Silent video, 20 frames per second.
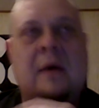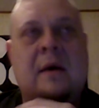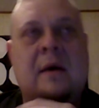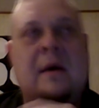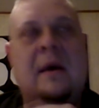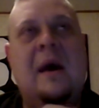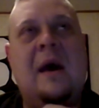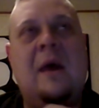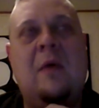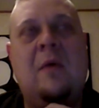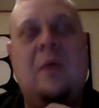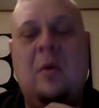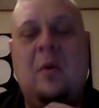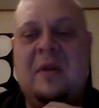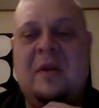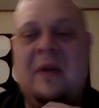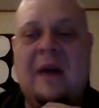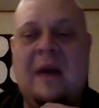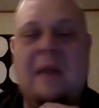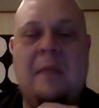yeah, well,
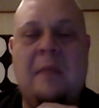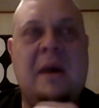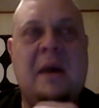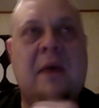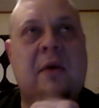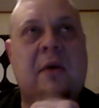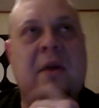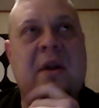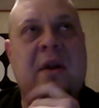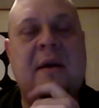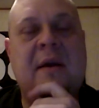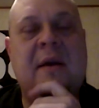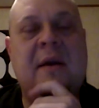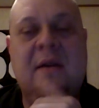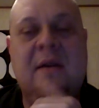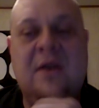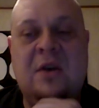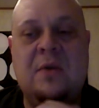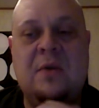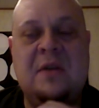with GameMaker and,
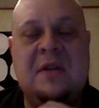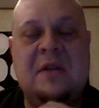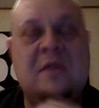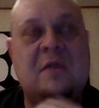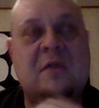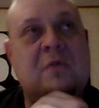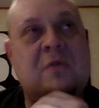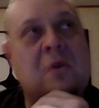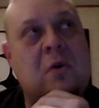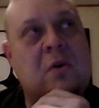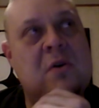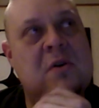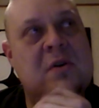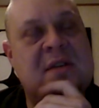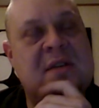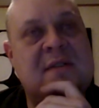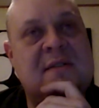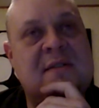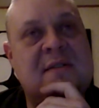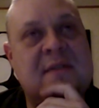and, Unity, of
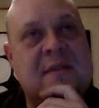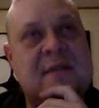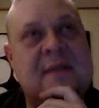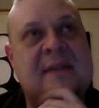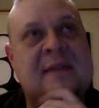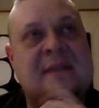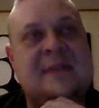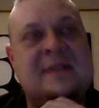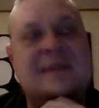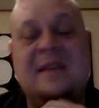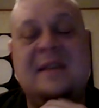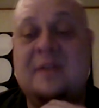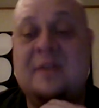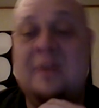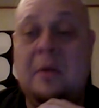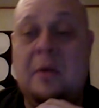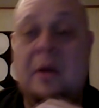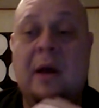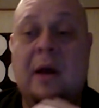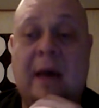course, it's it's
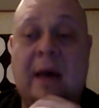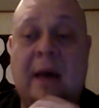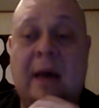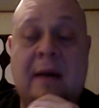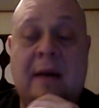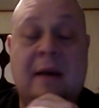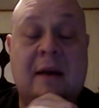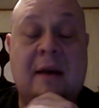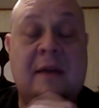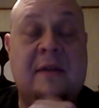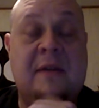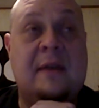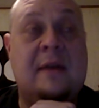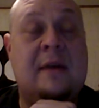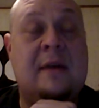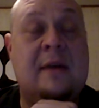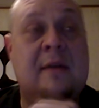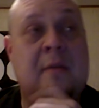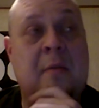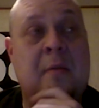accessible again. I think
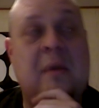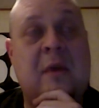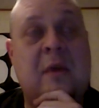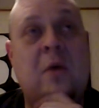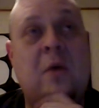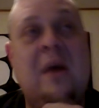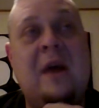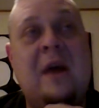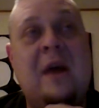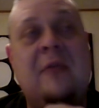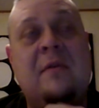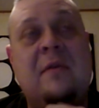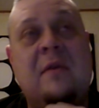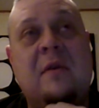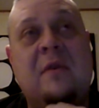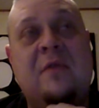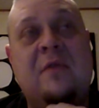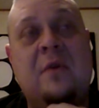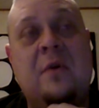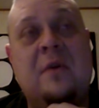the the big wave a
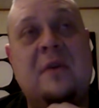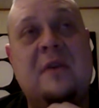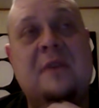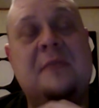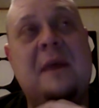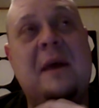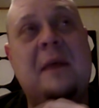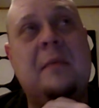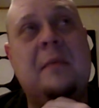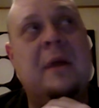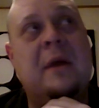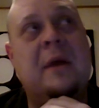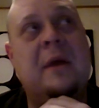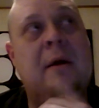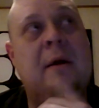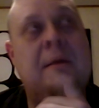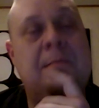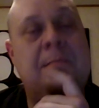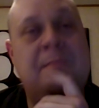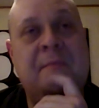few years back, but
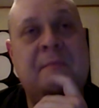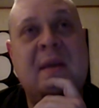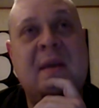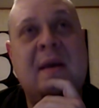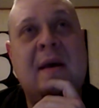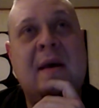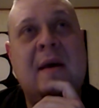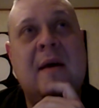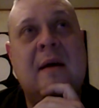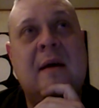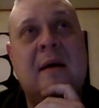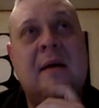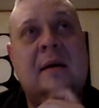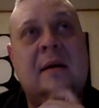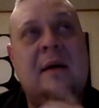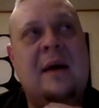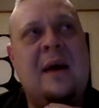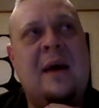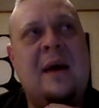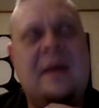uh,
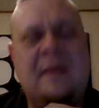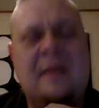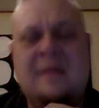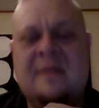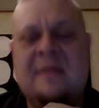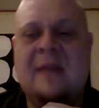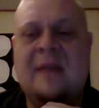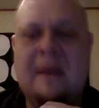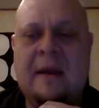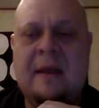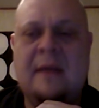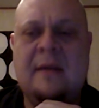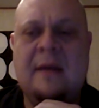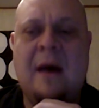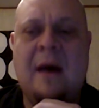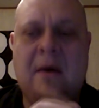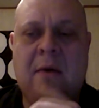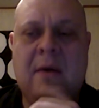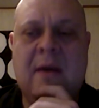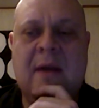yeah, it's getting
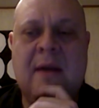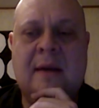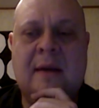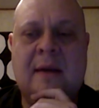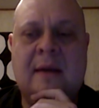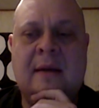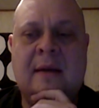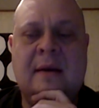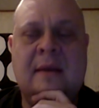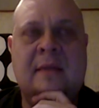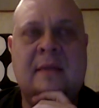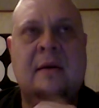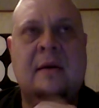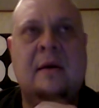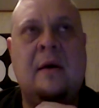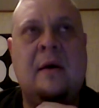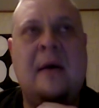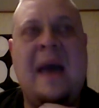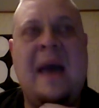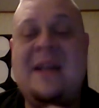down in, in, in
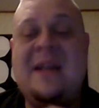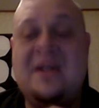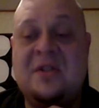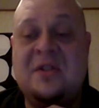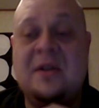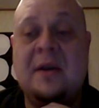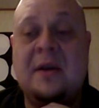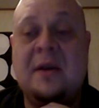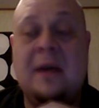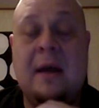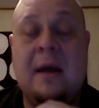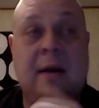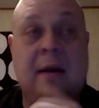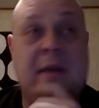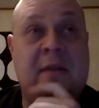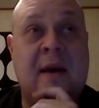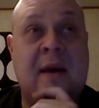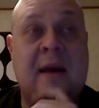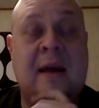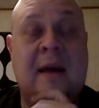the ages again. I
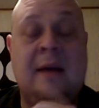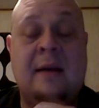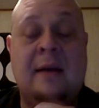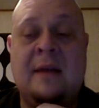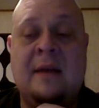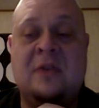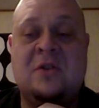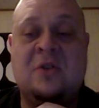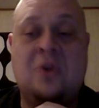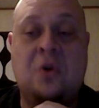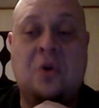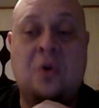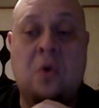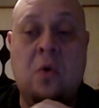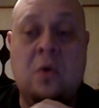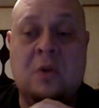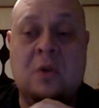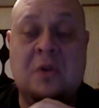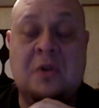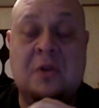think, and and
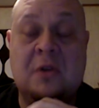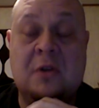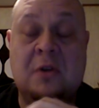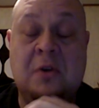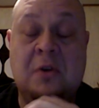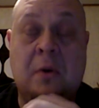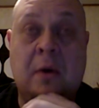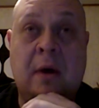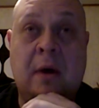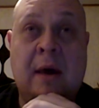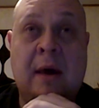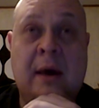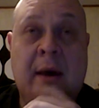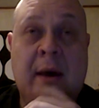schools also,